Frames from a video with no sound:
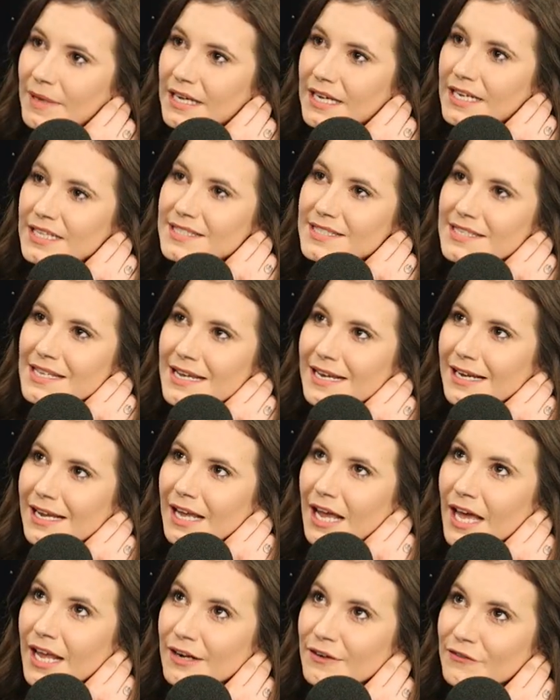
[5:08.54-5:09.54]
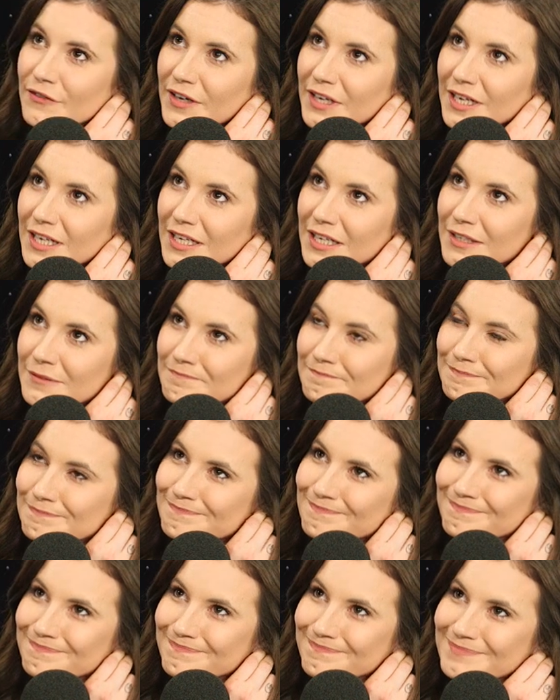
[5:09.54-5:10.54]
It's like kind of a,
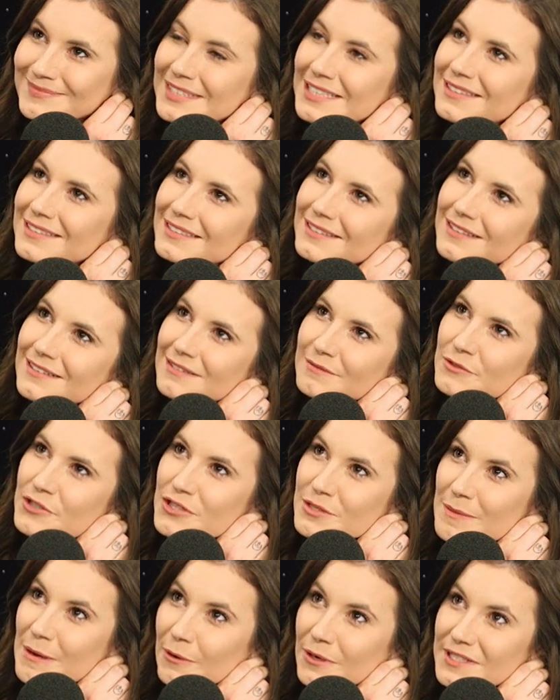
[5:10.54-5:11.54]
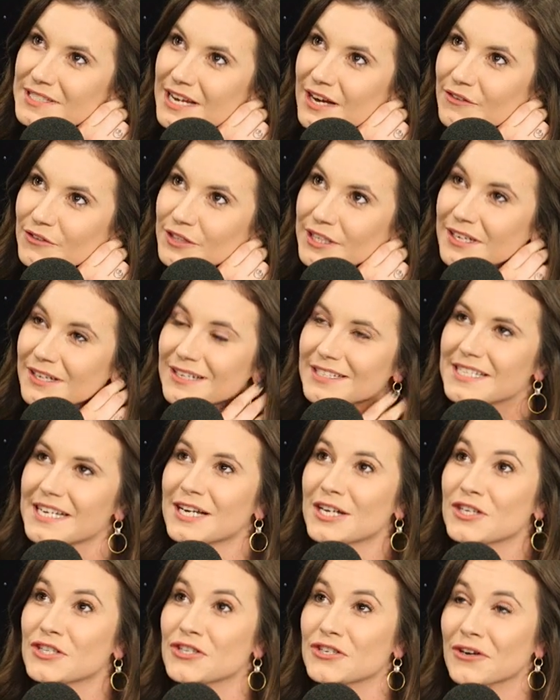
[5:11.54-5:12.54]
choose my words carefully here. It's
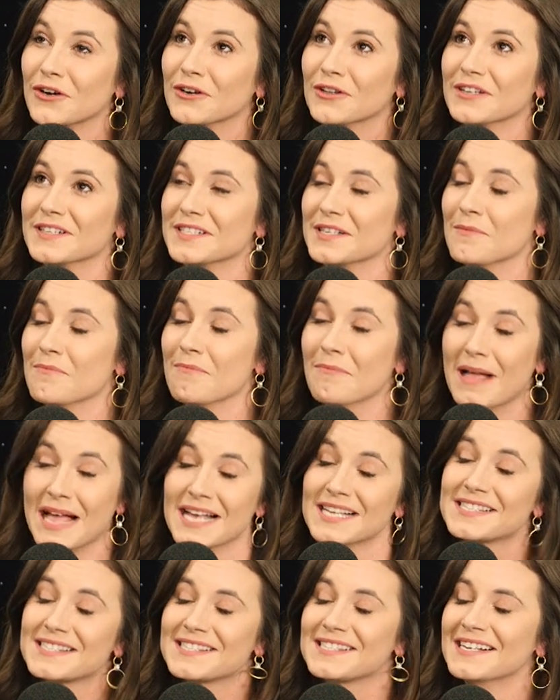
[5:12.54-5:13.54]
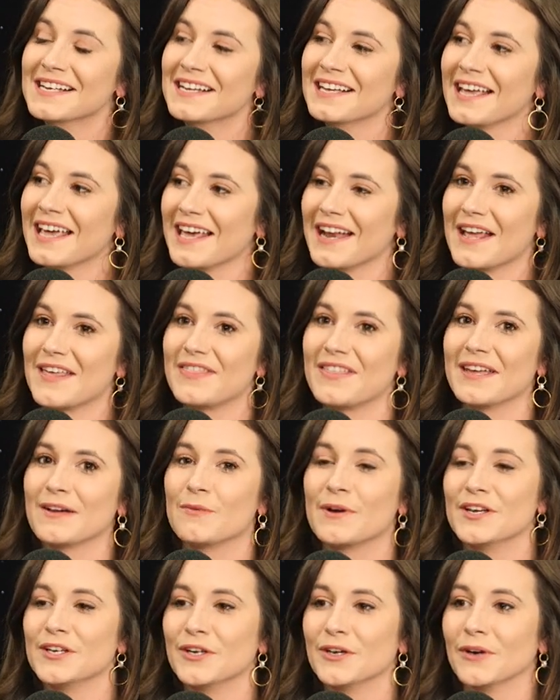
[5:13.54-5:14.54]
like a journalism mess. And I think
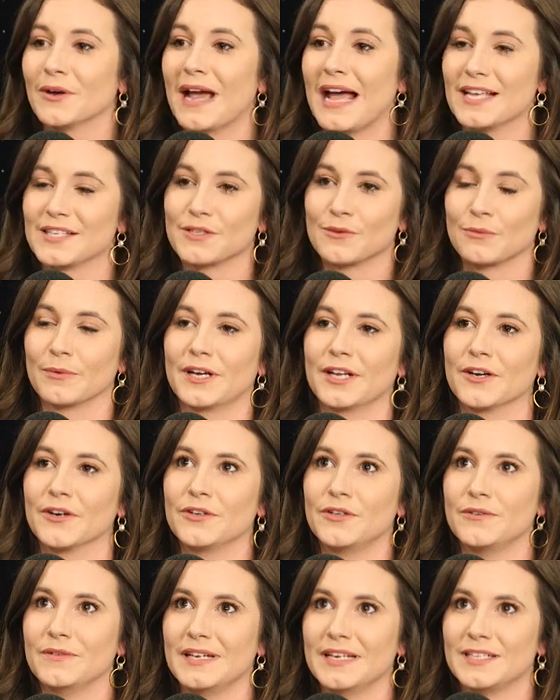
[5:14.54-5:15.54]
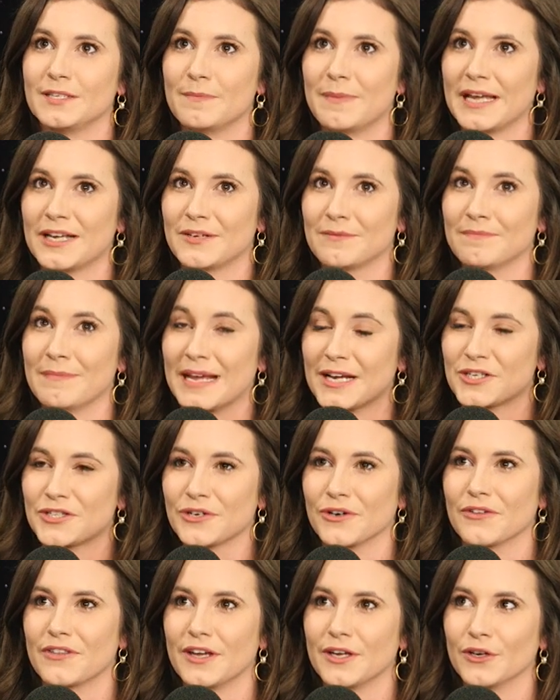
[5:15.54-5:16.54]
when you're, as a reader, you need to make
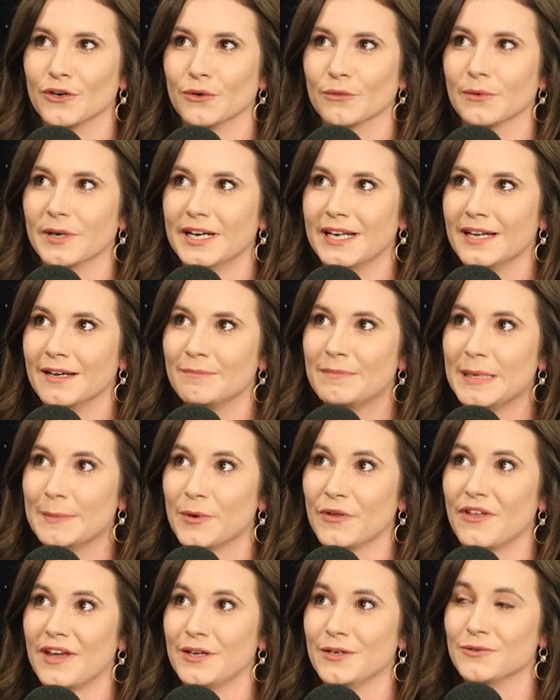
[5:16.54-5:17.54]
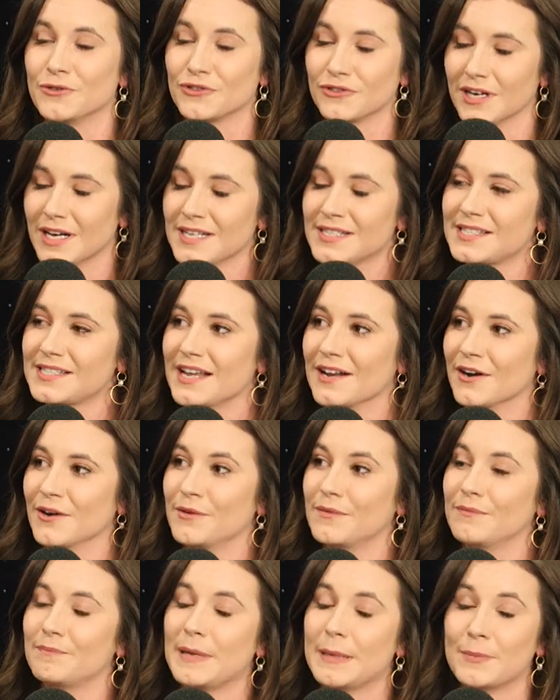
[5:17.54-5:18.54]
sure that you're reading people that you trust and
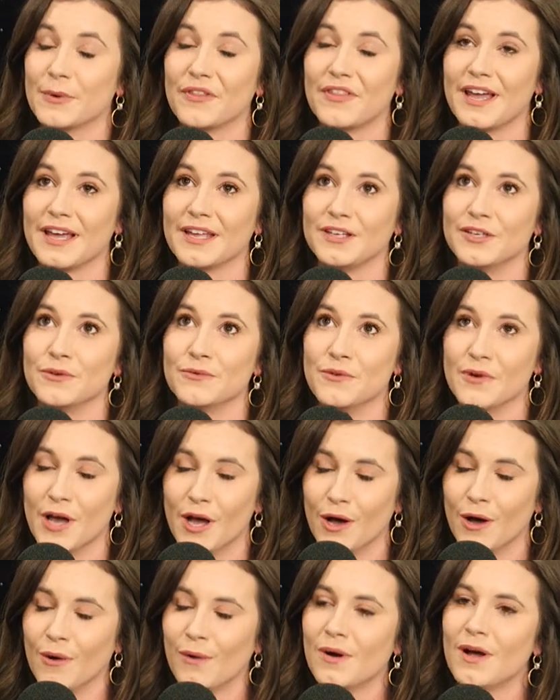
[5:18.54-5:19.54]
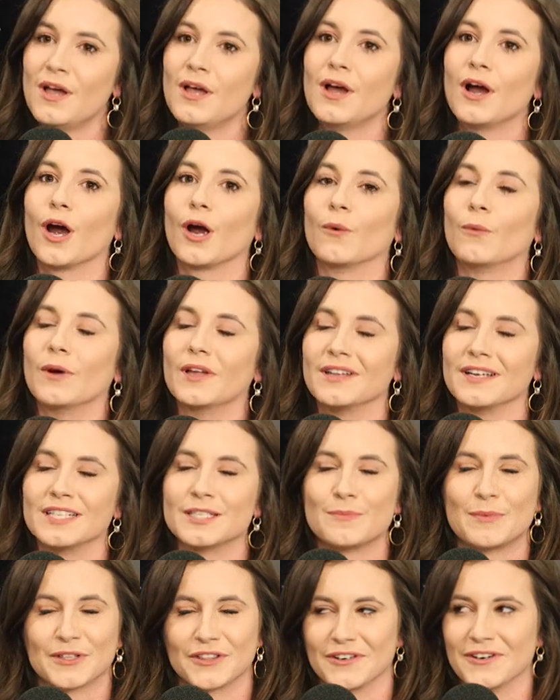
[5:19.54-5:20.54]
people that you know are willing
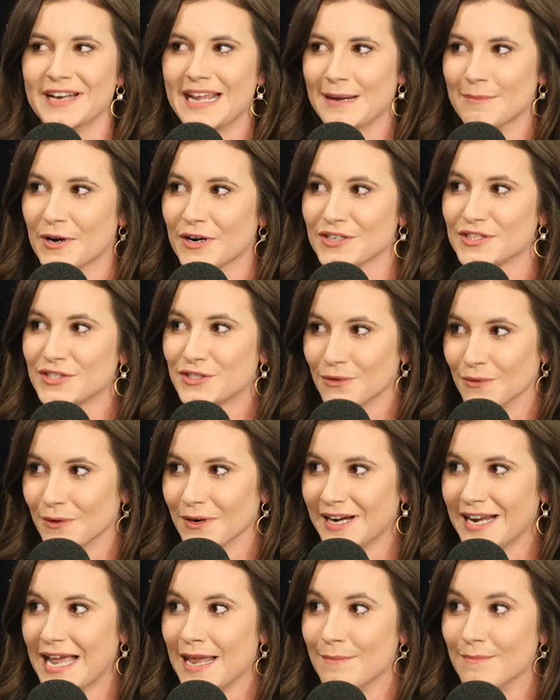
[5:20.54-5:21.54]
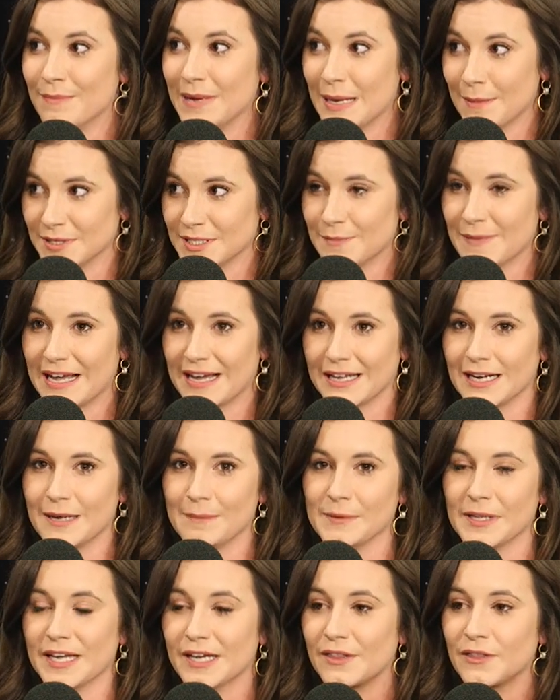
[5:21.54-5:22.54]
to put their name on a story and be able to back it
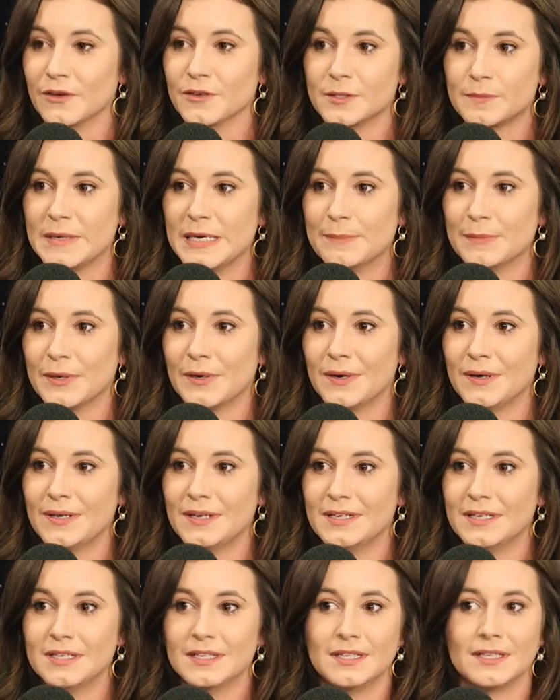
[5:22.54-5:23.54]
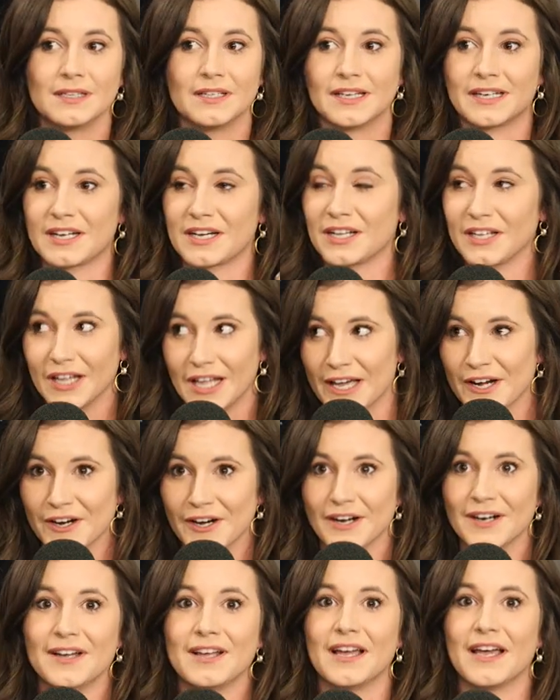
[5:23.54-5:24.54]
up. Like those people, like
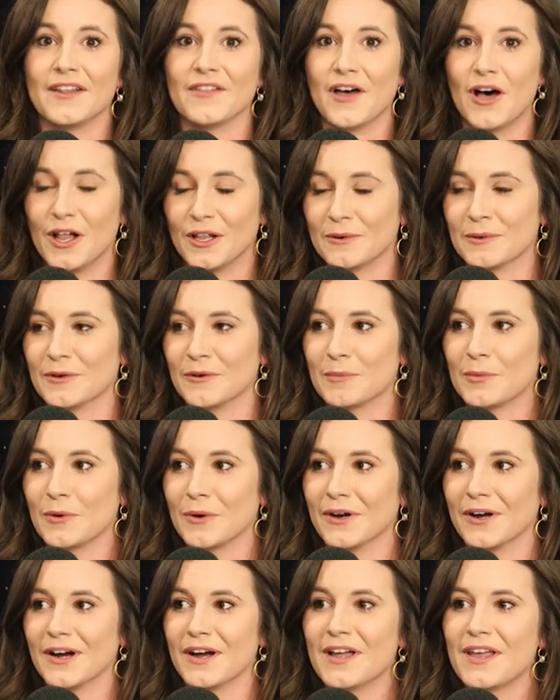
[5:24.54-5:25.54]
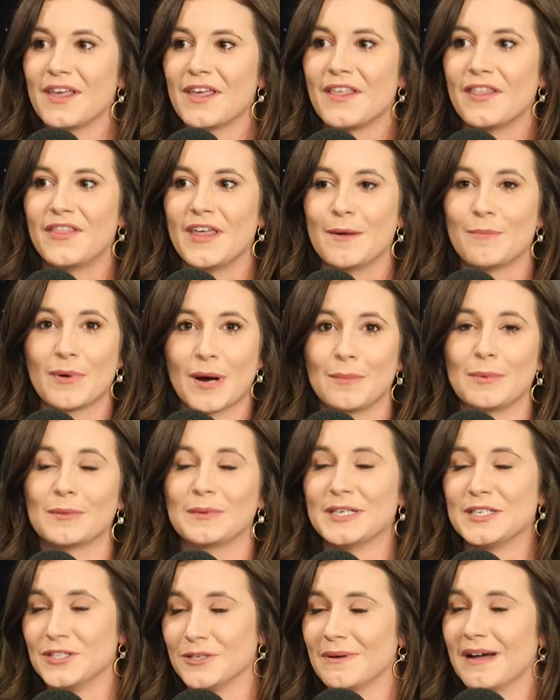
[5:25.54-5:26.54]
Collider and The Hollywood Reporter, they
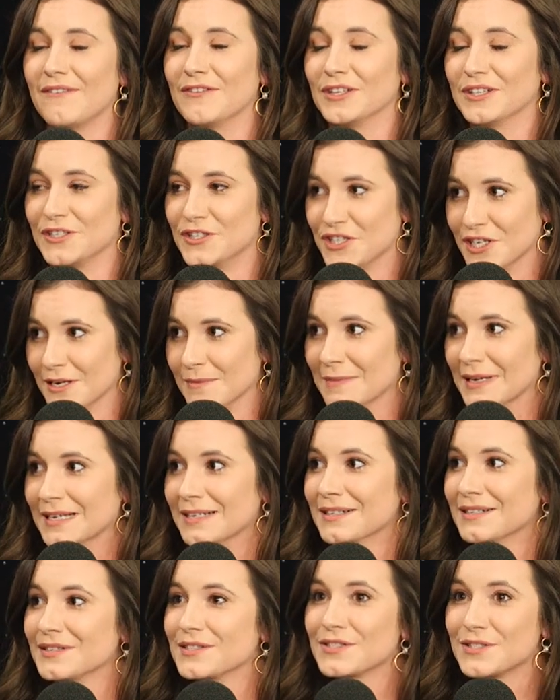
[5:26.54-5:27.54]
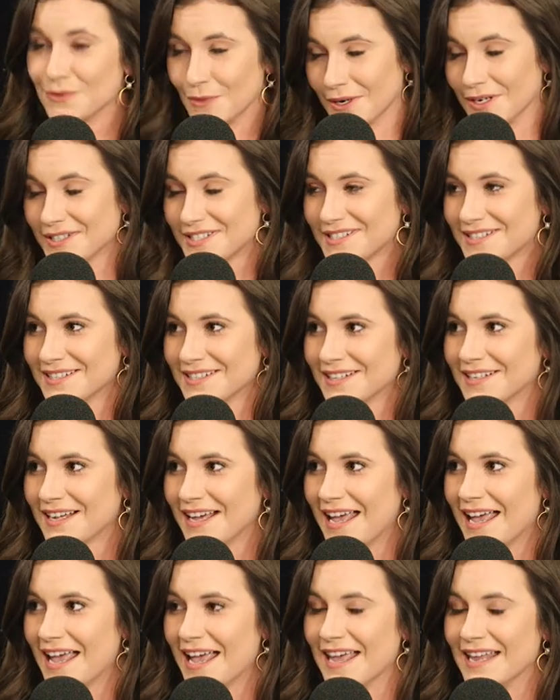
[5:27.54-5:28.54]
probably do have a legitimate source.
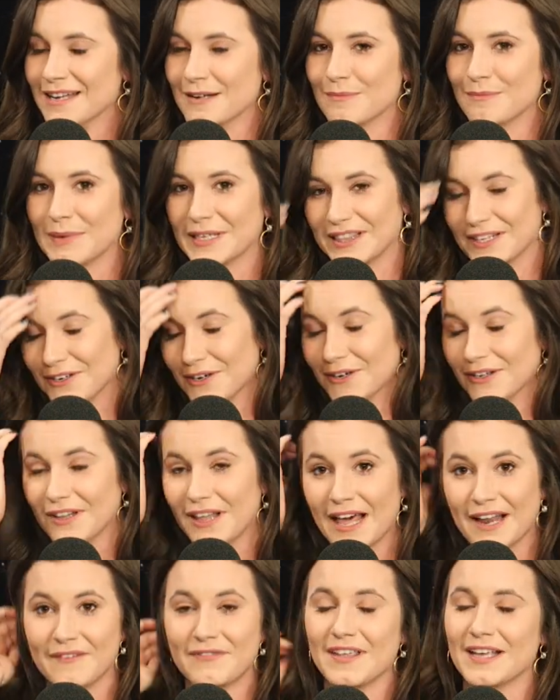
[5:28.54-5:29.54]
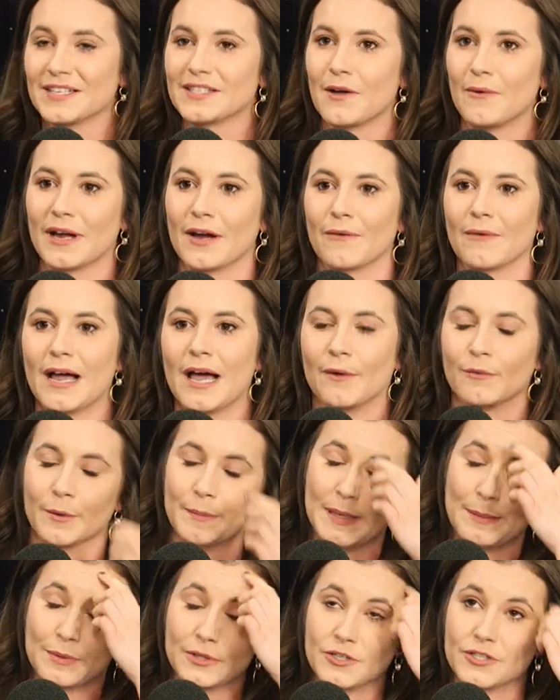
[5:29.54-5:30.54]
But there are a lot of things going around where
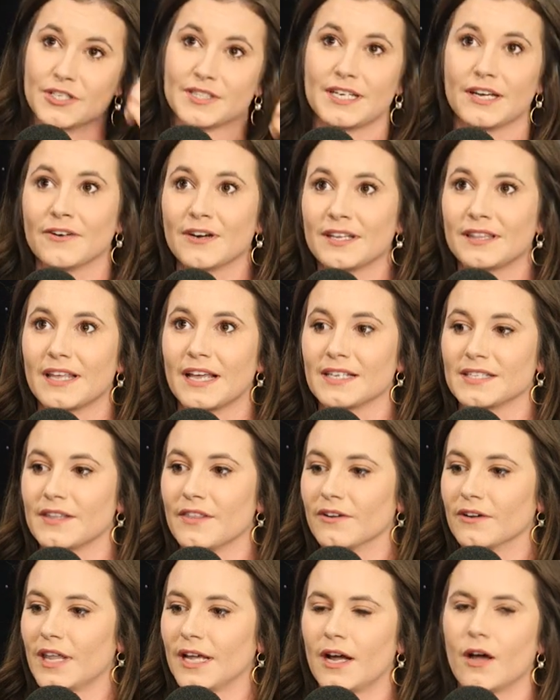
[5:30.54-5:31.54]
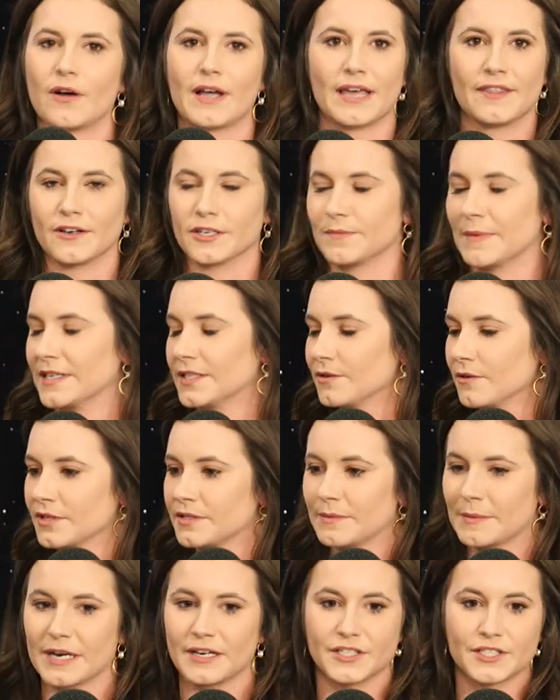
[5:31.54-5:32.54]
people are just hearing things and they're like, okay, there's my source.
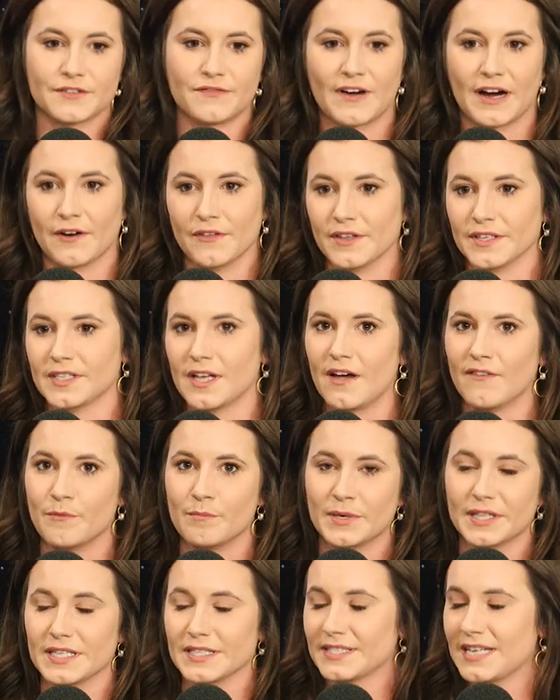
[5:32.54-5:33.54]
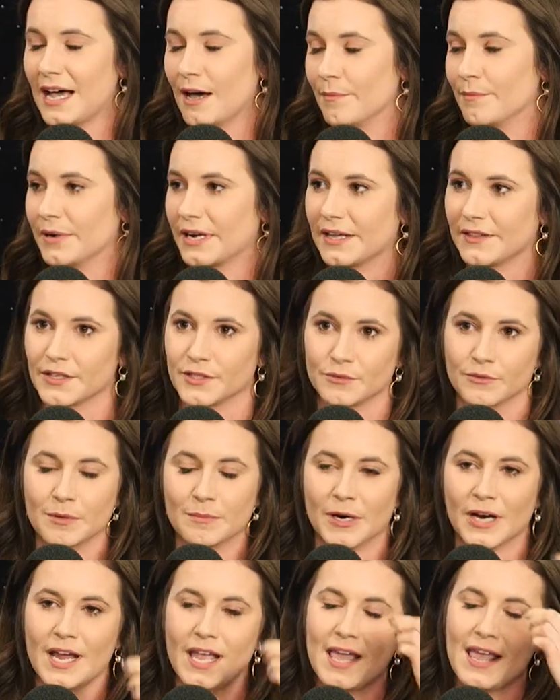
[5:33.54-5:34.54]
I'm going to just fire this off and put this out and put out this
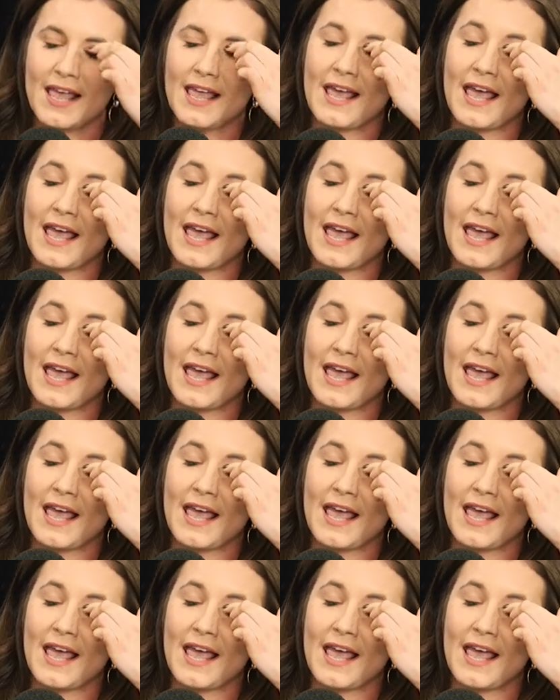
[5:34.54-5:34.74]
rumor. Right.